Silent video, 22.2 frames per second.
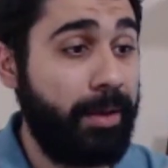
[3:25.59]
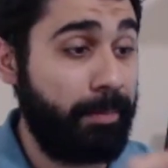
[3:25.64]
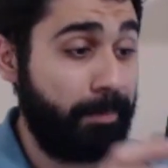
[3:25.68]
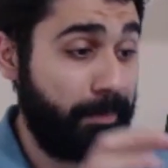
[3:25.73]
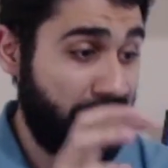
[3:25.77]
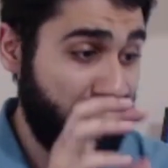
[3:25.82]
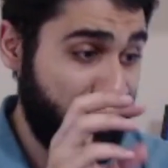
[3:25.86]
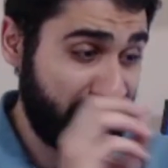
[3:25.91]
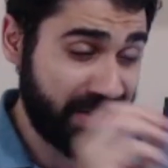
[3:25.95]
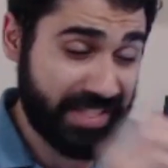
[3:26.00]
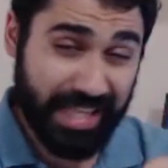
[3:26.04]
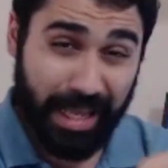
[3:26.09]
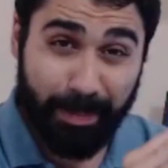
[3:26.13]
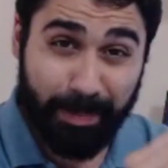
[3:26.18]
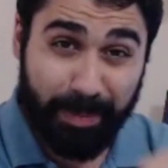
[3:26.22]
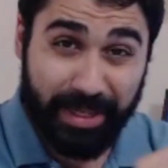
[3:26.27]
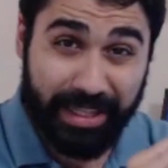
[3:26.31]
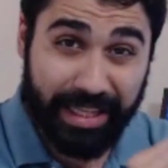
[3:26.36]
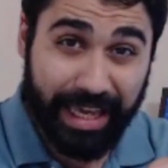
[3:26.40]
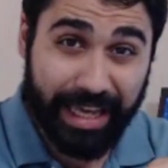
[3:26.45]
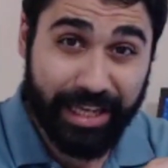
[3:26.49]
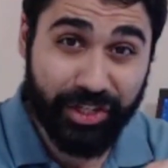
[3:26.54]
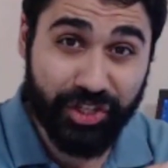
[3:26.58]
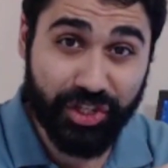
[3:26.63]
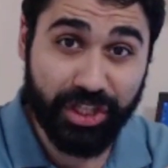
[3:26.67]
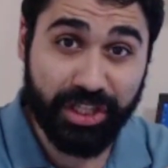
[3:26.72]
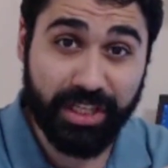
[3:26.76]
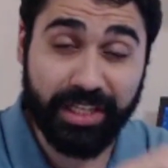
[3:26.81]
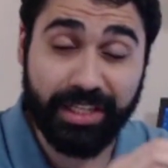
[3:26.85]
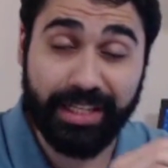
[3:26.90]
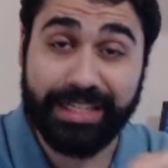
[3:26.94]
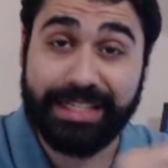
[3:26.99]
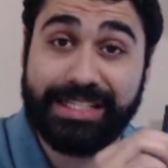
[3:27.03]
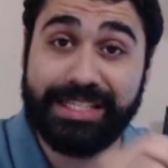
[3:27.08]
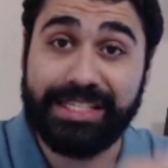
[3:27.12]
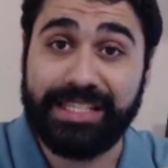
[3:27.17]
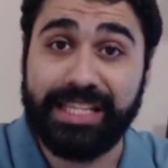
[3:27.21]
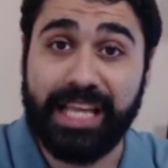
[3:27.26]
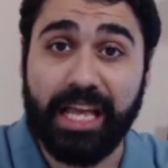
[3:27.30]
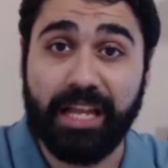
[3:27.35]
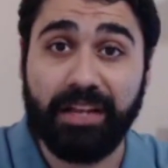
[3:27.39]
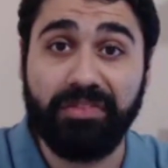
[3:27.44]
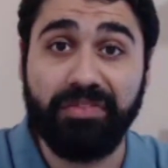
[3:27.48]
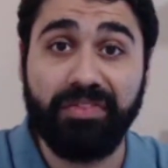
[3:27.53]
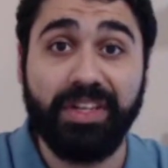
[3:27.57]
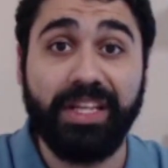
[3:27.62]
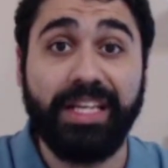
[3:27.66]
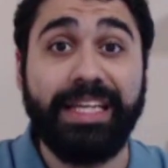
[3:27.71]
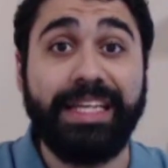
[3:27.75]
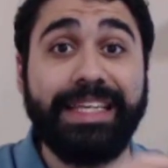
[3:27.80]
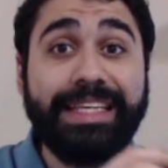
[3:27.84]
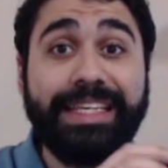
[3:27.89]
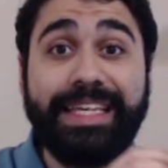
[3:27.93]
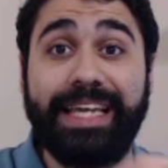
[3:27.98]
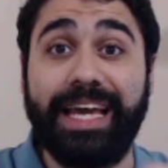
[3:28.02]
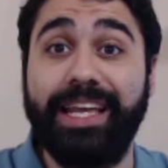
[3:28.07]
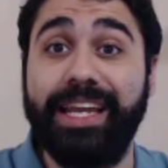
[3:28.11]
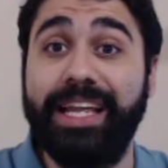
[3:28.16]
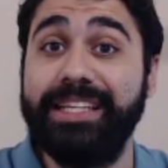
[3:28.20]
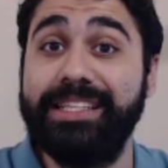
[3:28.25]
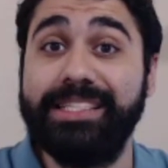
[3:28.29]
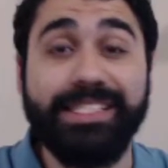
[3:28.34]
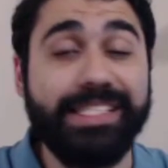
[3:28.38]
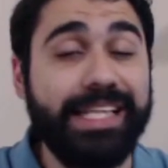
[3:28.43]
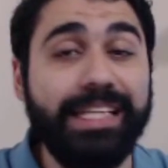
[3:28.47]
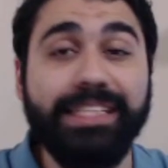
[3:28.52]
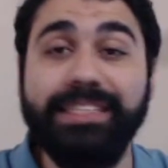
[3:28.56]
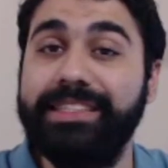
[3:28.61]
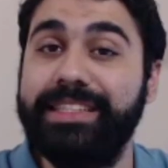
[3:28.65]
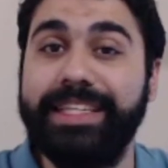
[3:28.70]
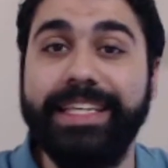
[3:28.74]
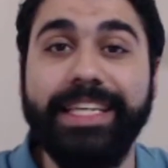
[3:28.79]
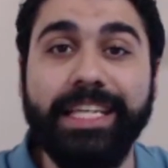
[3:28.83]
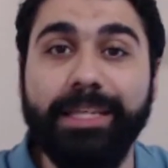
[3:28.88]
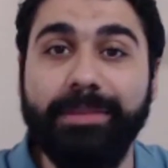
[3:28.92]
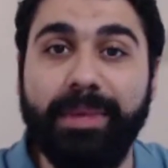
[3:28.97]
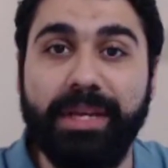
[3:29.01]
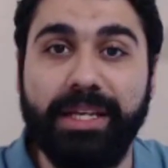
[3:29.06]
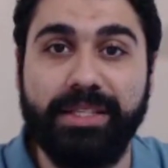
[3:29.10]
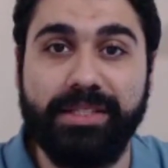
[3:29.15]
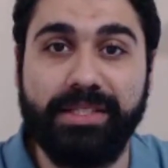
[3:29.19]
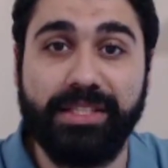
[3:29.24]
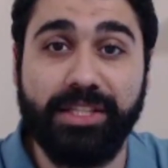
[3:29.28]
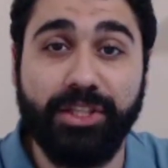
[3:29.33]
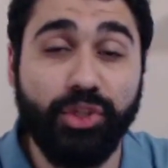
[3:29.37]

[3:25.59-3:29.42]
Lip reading: But this application in itself cannot send emails.